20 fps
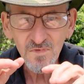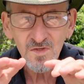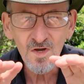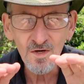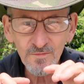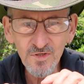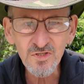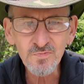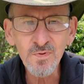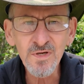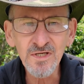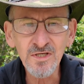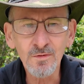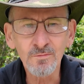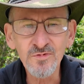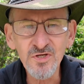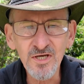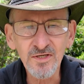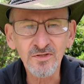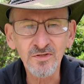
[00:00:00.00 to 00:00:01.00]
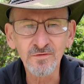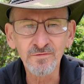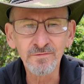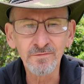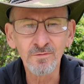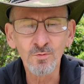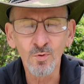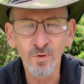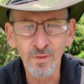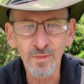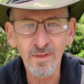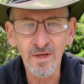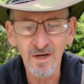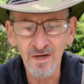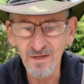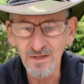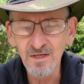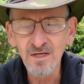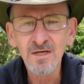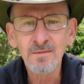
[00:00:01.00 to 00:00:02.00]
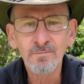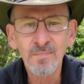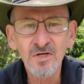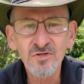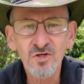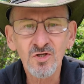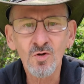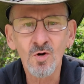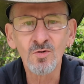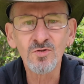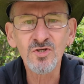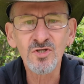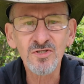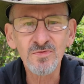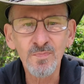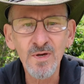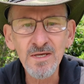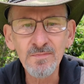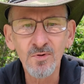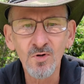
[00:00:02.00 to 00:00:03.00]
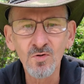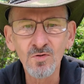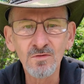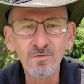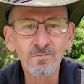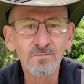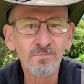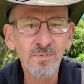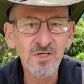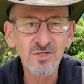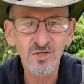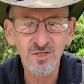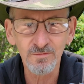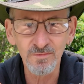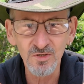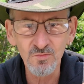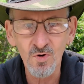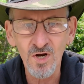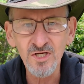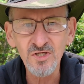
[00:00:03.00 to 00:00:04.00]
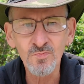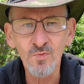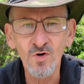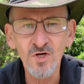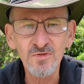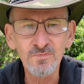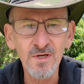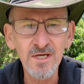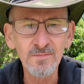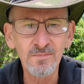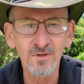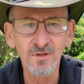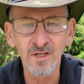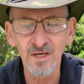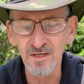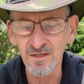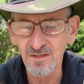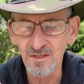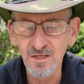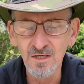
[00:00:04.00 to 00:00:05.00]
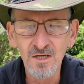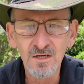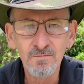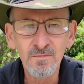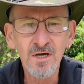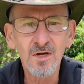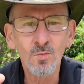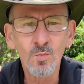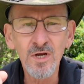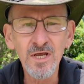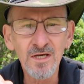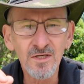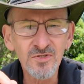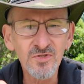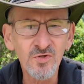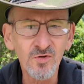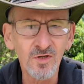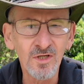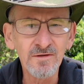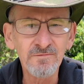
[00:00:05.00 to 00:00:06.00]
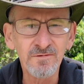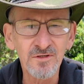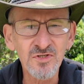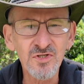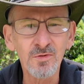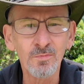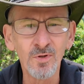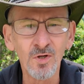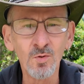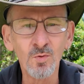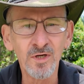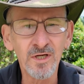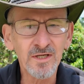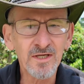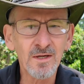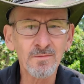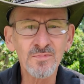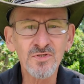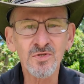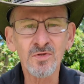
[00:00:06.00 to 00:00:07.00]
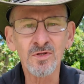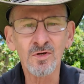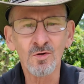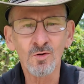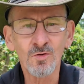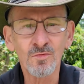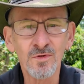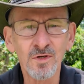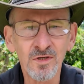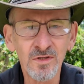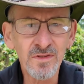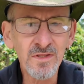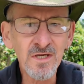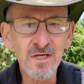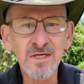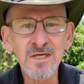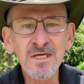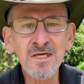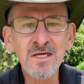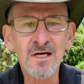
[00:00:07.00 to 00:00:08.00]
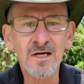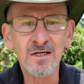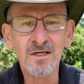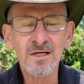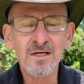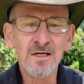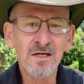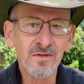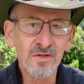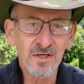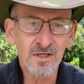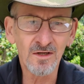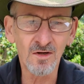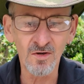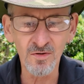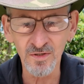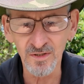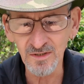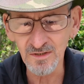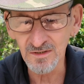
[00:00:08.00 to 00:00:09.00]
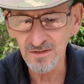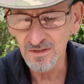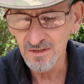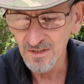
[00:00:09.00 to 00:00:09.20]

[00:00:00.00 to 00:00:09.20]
I'm just being objective with budget conscious people, budget to mid-range price people, and Mountain Warehouse certainly fits the bill when it comes to their gear and their clothing.